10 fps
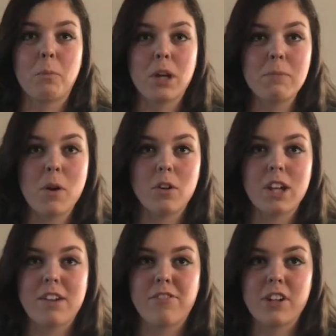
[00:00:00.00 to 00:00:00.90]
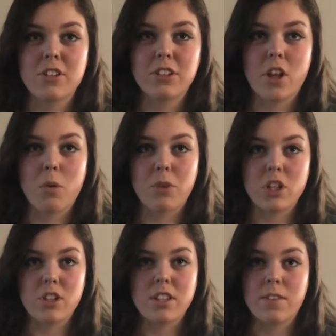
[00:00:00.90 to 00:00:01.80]
the premotor and frontal lobe
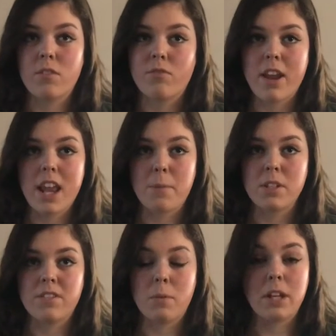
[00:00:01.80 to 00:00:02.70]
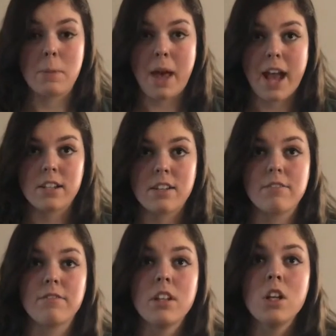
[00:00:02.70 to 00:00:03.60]
regions of the right hemisphere become
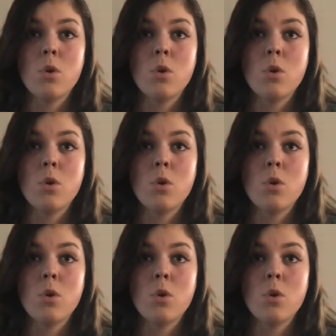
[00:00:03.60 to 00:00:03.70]
active,